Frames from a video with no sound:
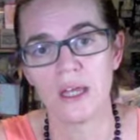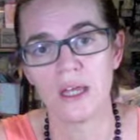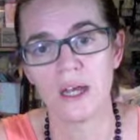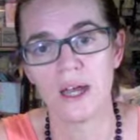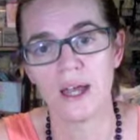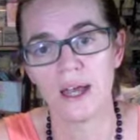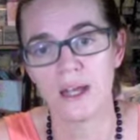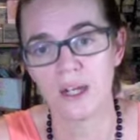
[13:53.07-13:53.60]

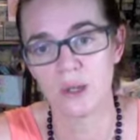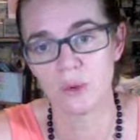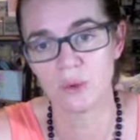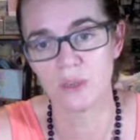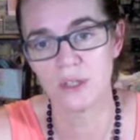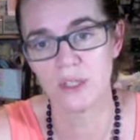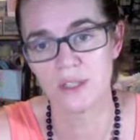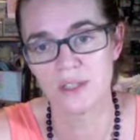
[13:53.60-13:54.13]
I had
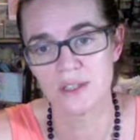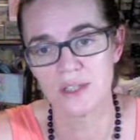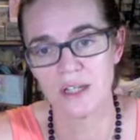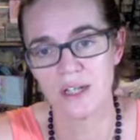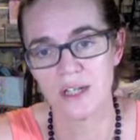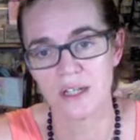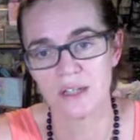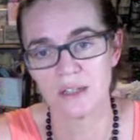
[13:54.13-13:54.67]
moved the
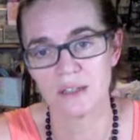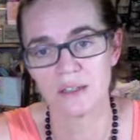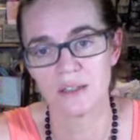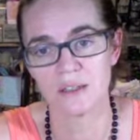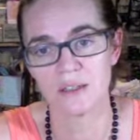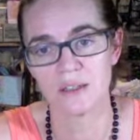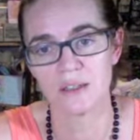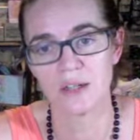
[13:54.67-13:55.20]
inside
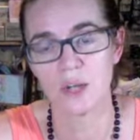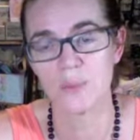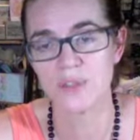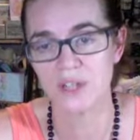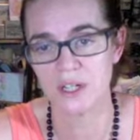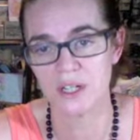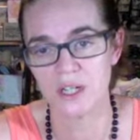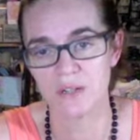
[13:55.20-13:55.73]

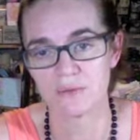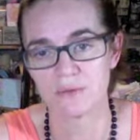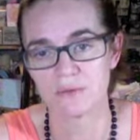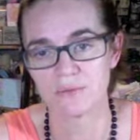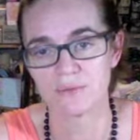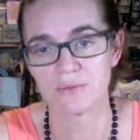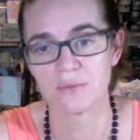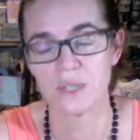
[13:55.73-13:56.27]
upside down.
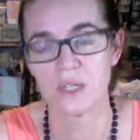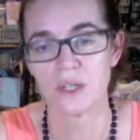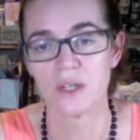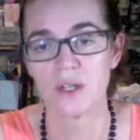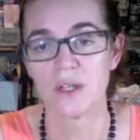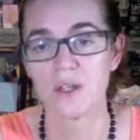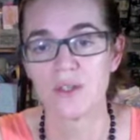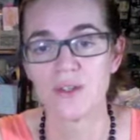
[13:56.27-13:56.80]

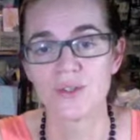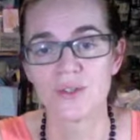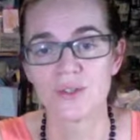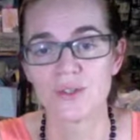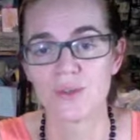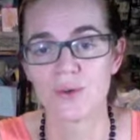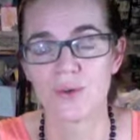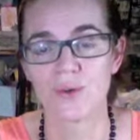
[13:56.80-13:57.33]

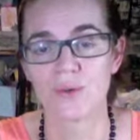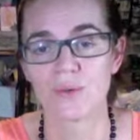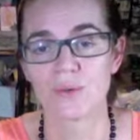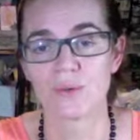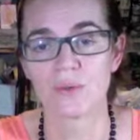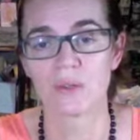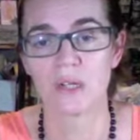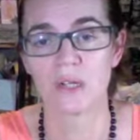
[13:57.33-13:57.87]
So
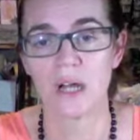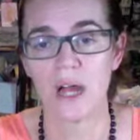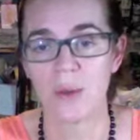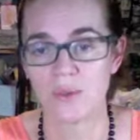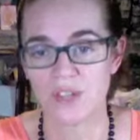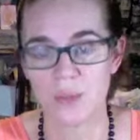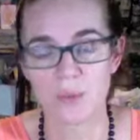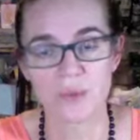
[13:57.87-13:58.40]
I
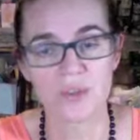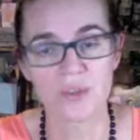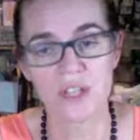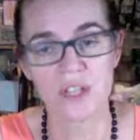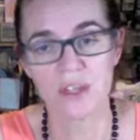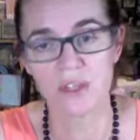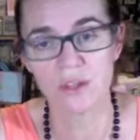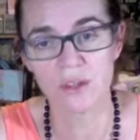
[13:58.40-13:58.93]
was able to
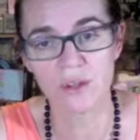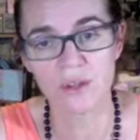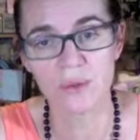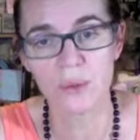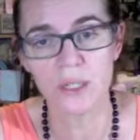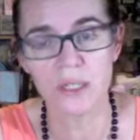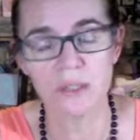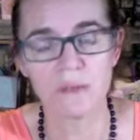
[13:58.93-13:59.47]
send the other
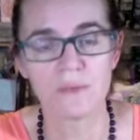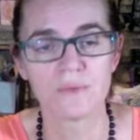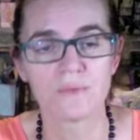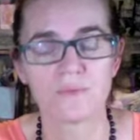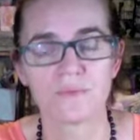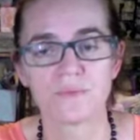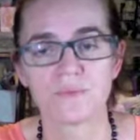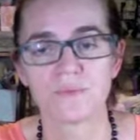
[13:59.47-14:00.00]
3,
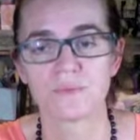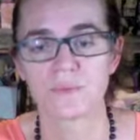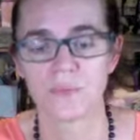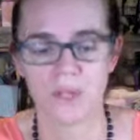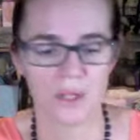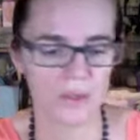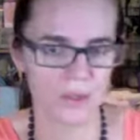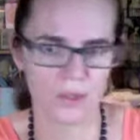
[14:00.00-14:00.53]

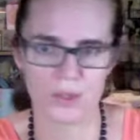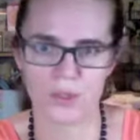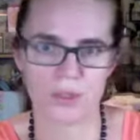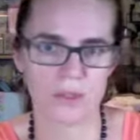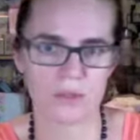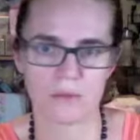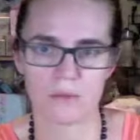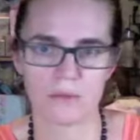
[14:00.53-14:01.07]
and they're just,
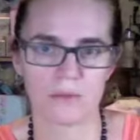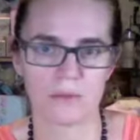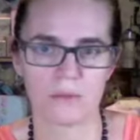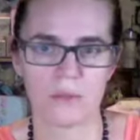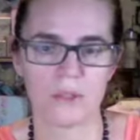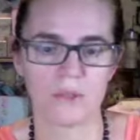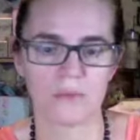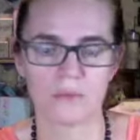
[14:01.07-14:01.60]

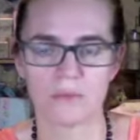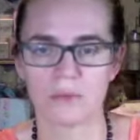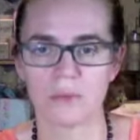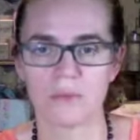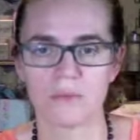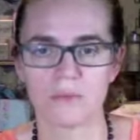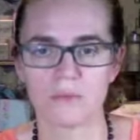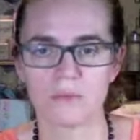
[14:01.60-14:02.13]
you know,
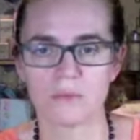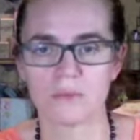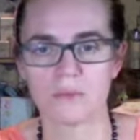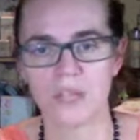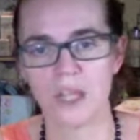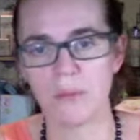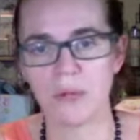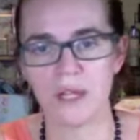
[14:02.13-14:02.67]

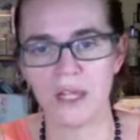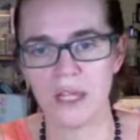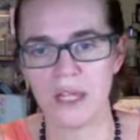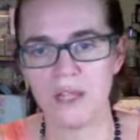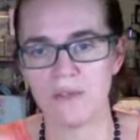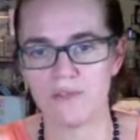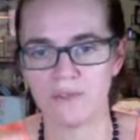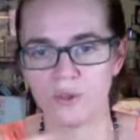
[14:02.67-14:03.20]
8 by
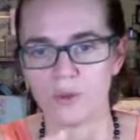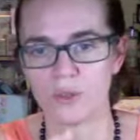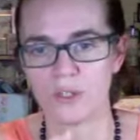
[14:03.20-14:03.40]
8 folded